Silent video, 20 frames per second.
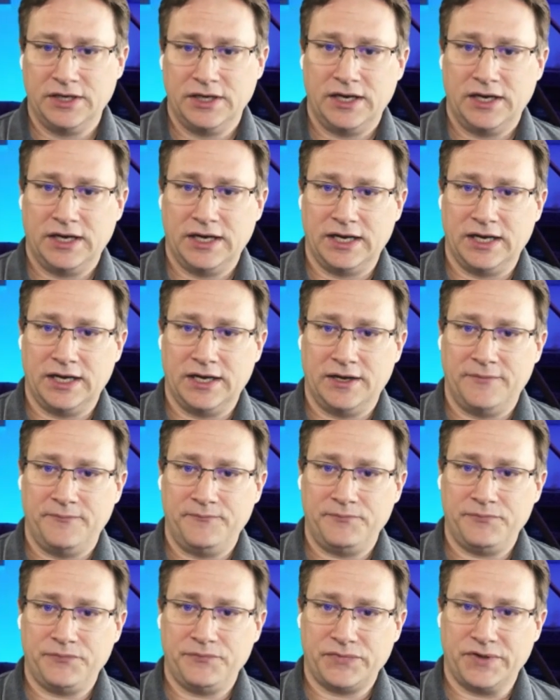um,
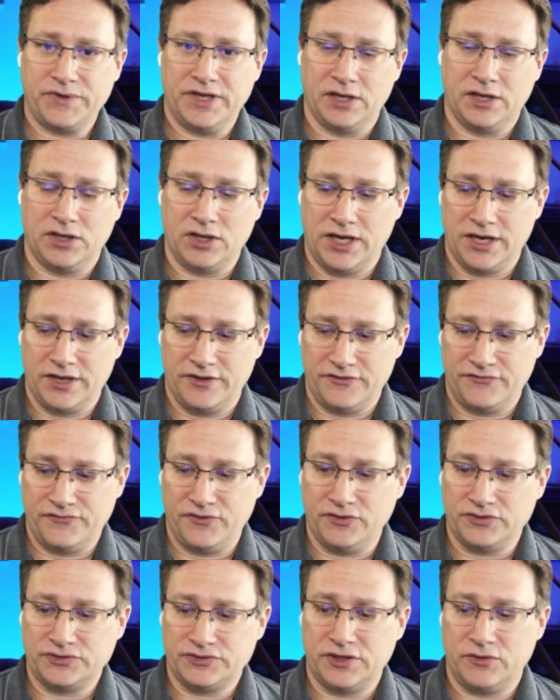and a lot of the
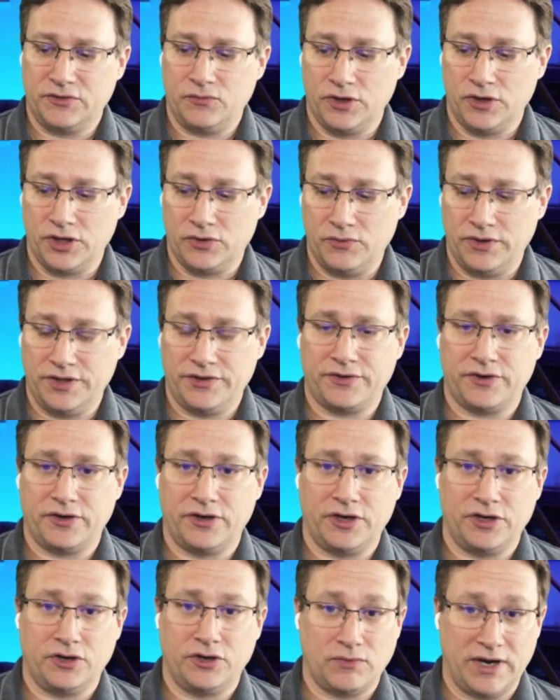folks that work with her
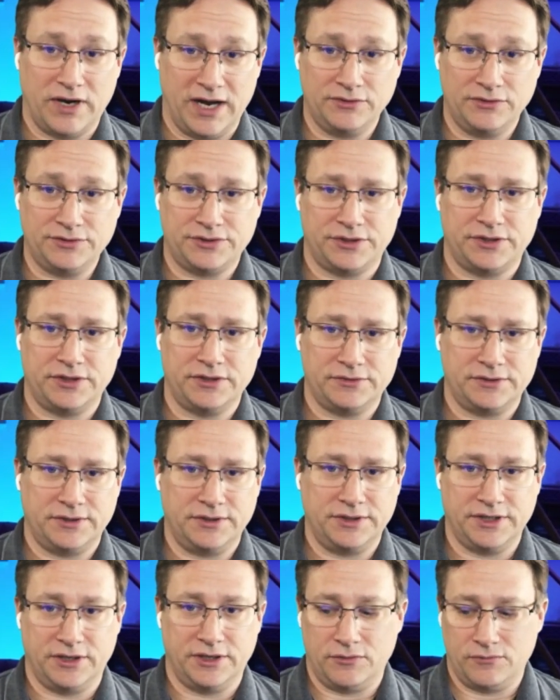and around her
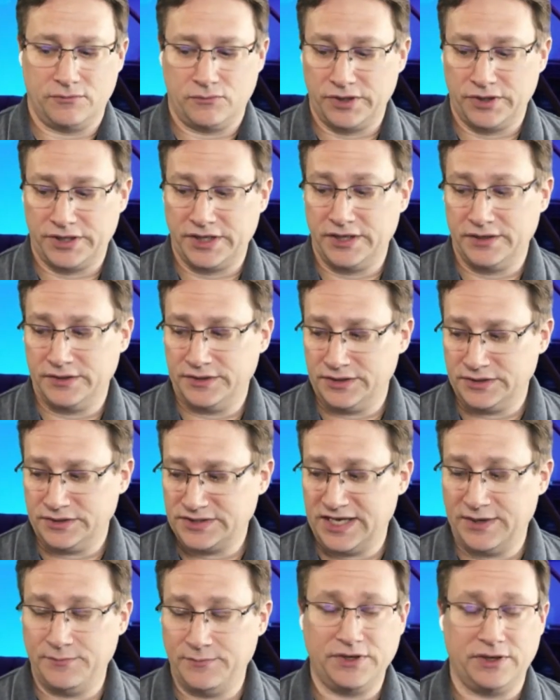that are working in the
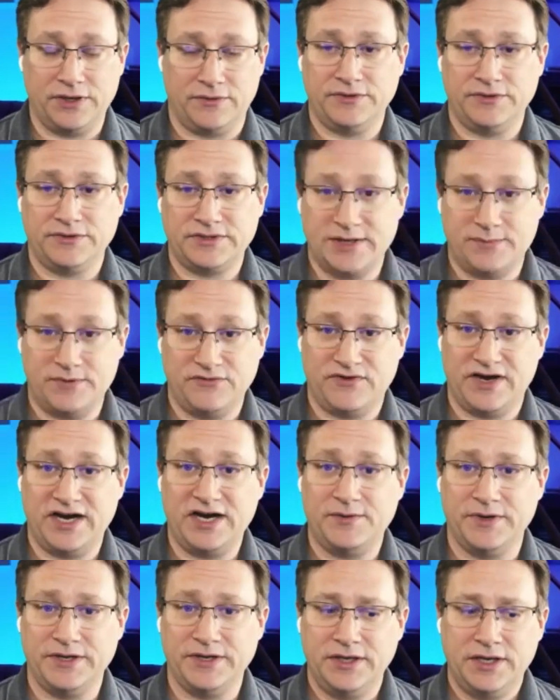same you know in the same
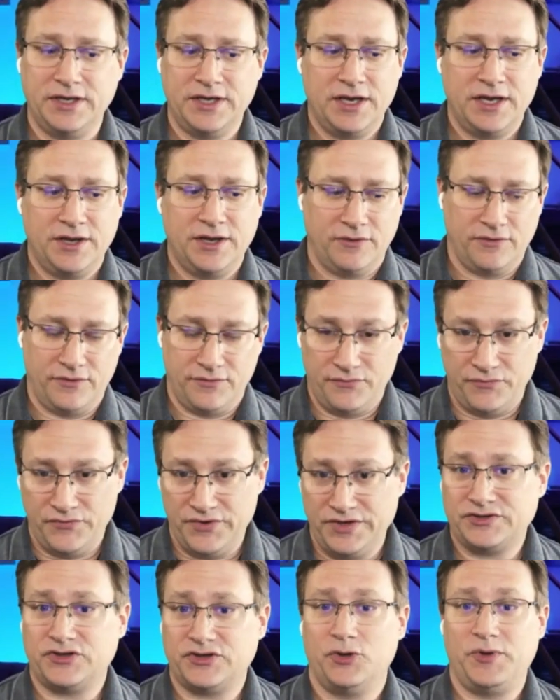environment
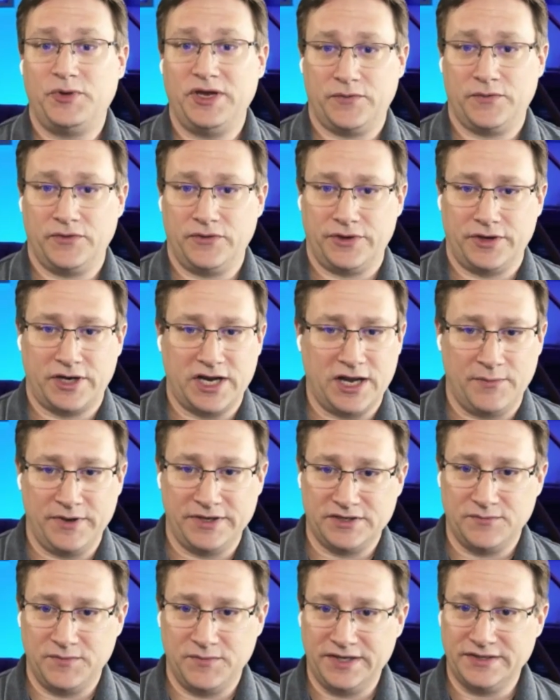these are the people that are coming
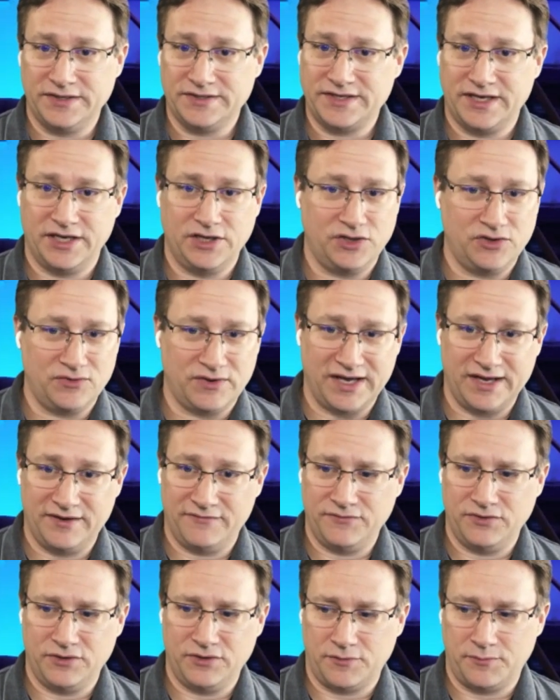to me and saying you have
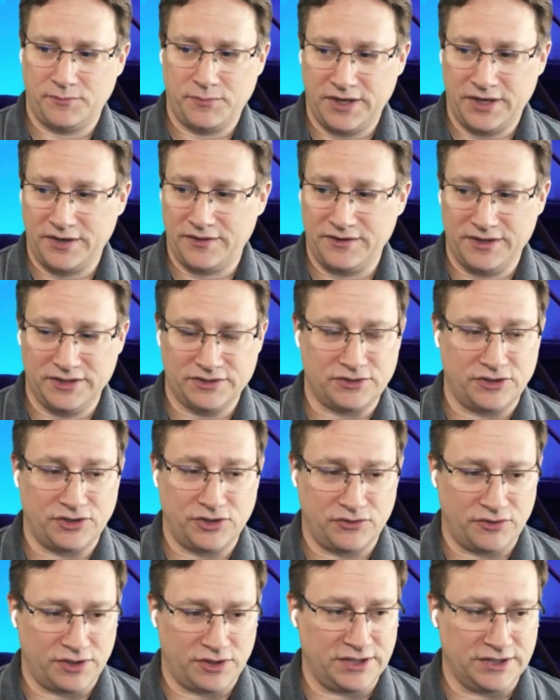you're a part of this or
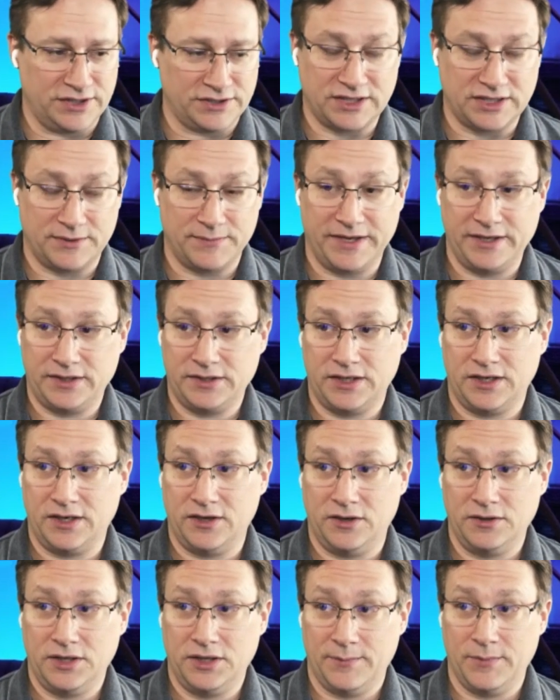you're this and i'm like
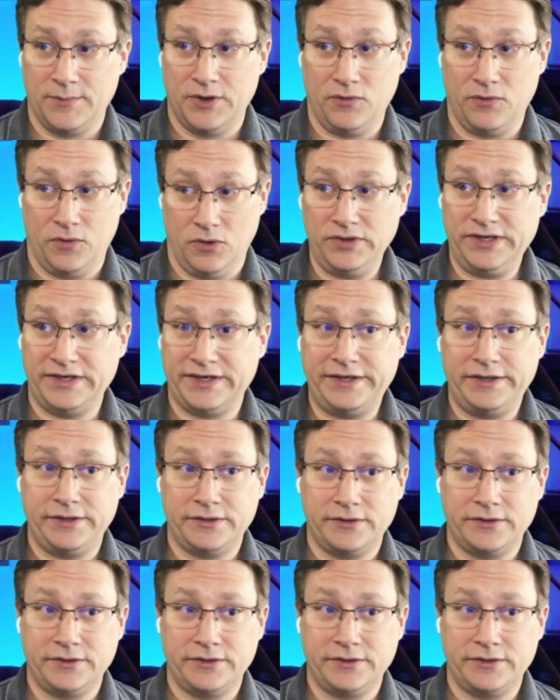i'm a, okay